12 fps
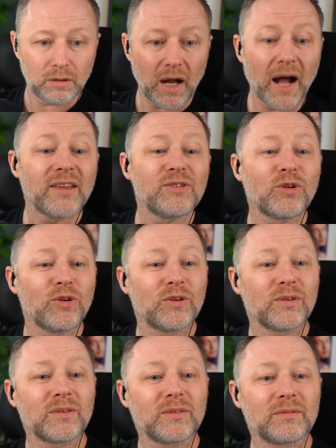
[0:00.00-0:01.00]

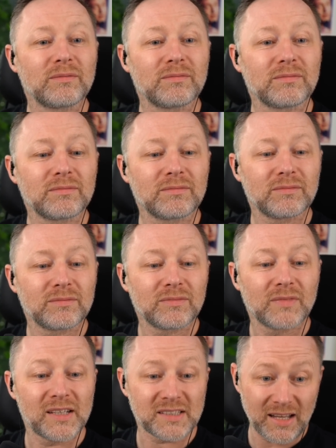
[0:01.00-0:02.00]
Andrew,
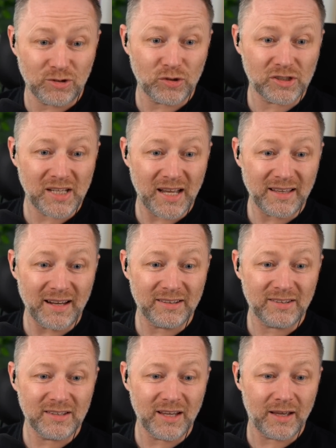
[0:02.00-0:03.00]
has Andrew said
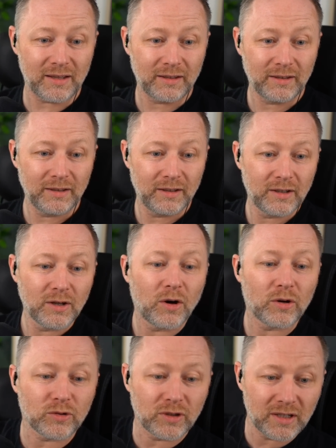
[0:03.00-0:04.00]
anything yet?
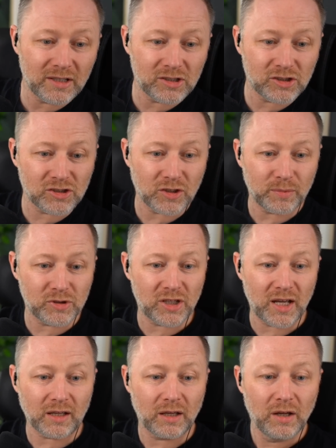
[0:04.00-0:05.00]
Hold on, I need to just double
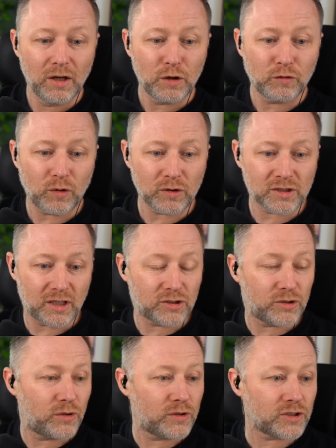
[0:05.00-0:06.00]
check.
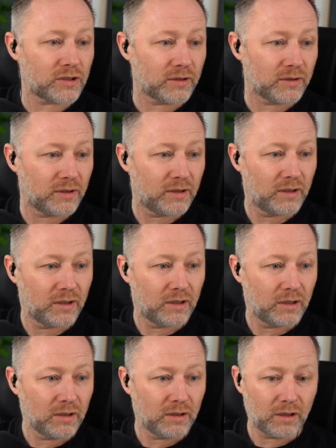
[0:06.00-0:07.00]
/user,
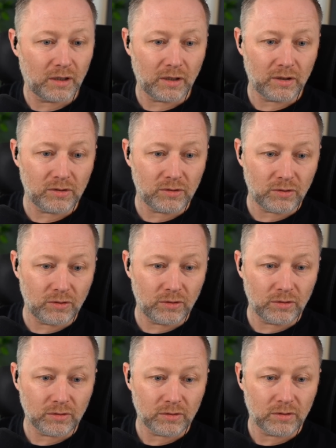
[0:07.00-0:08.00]

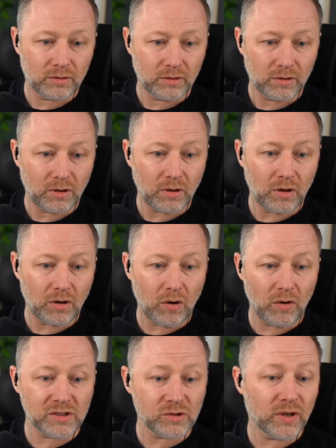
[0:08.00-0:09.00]
Andrew.
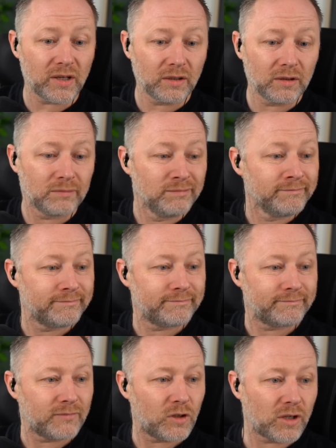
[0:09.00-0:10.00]
Oh, he's not here.
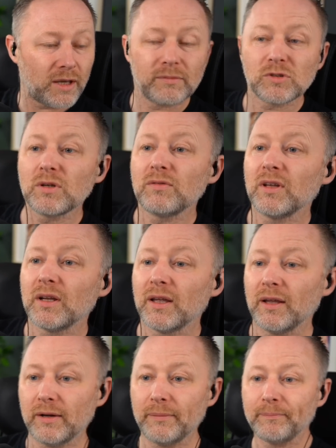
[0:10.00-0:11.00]
Okay, he's not even here to
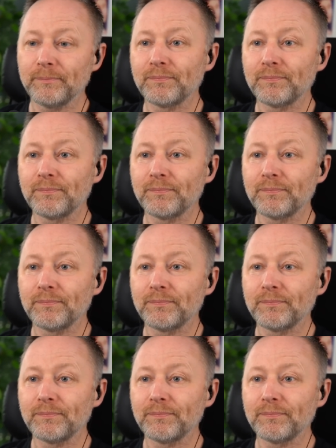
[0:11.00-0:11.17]
hear it.